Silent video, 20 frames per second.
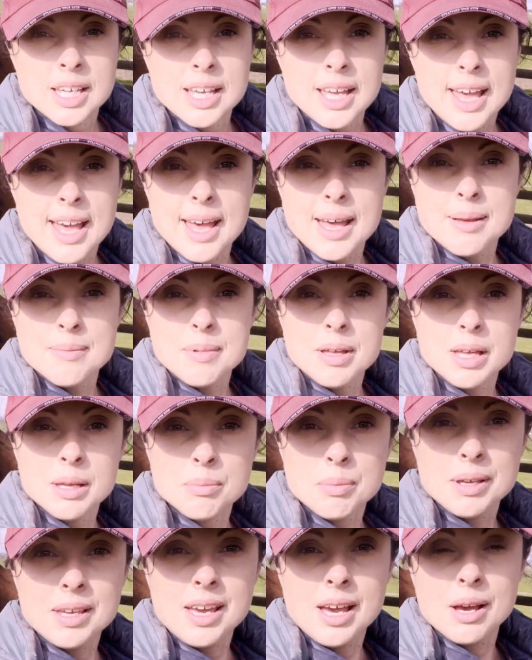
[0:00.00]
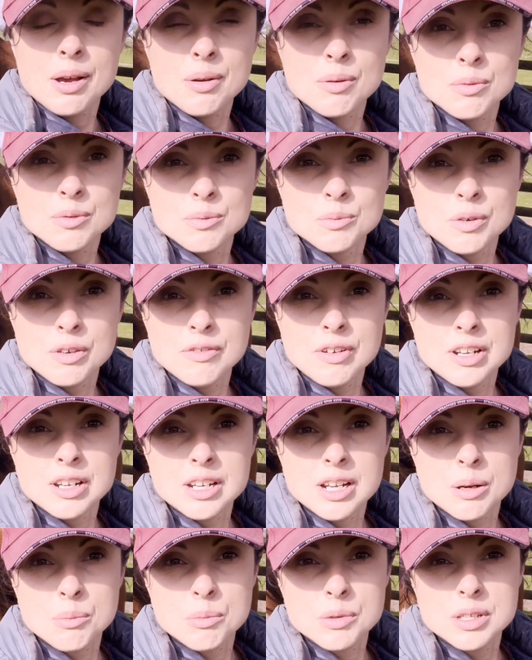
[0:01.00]
But yeah, we've ended
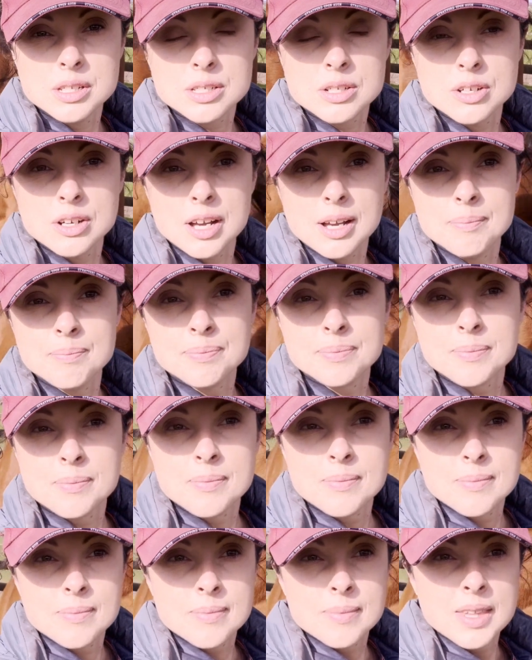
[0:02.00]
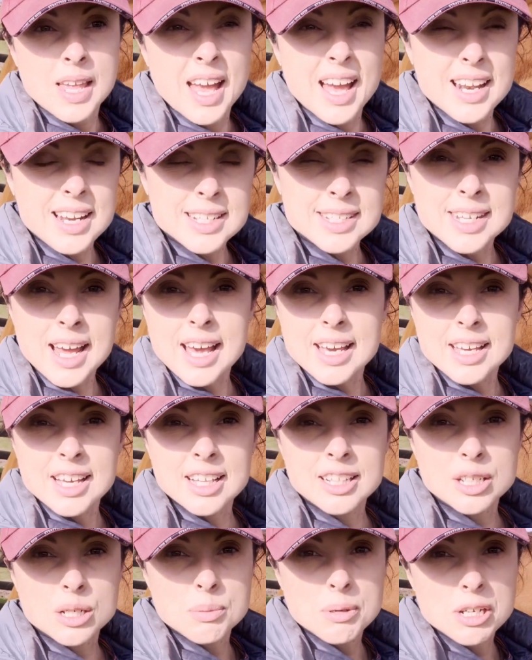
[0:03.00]
up with this guy. It is
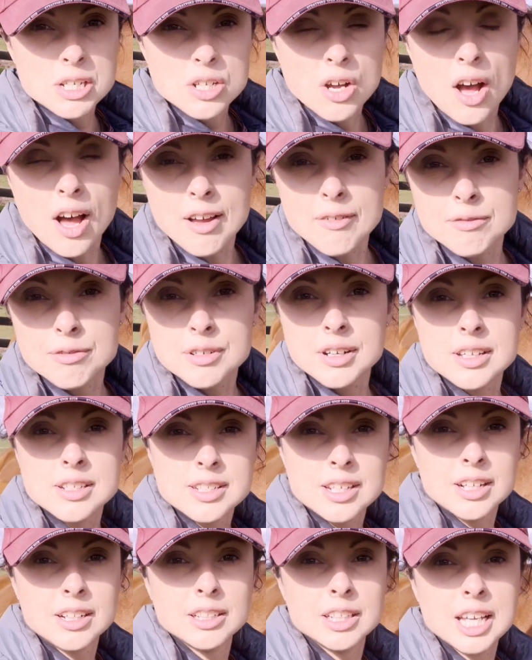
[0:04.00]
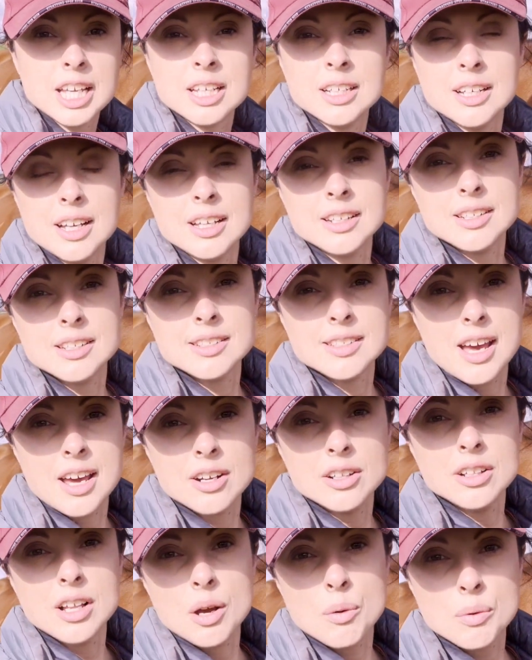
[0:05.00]
taking a little bit of time for us to click under
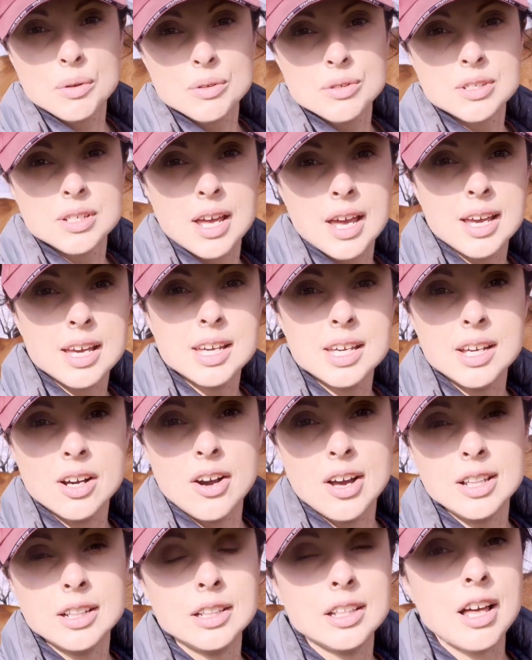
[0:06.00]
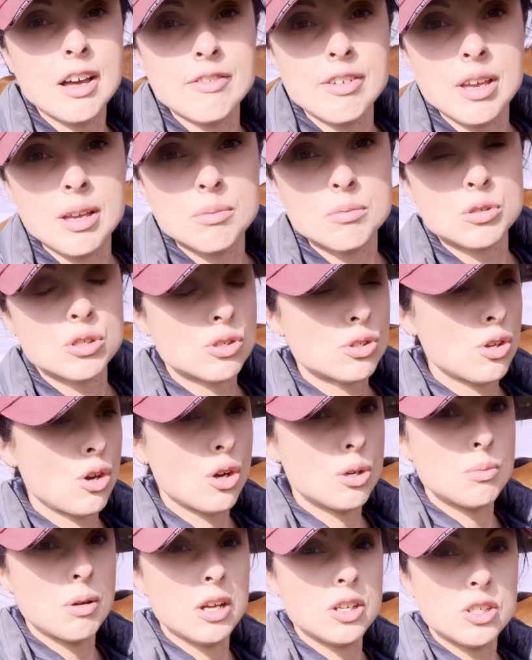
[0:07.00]
saddle, I will say. I love him
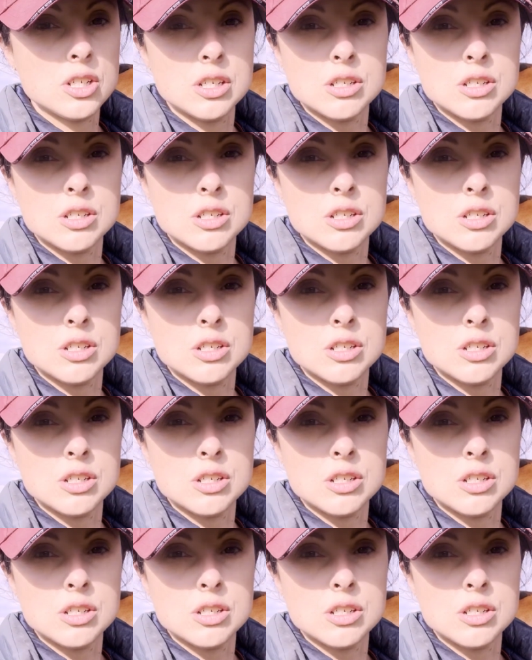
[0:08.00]
so much.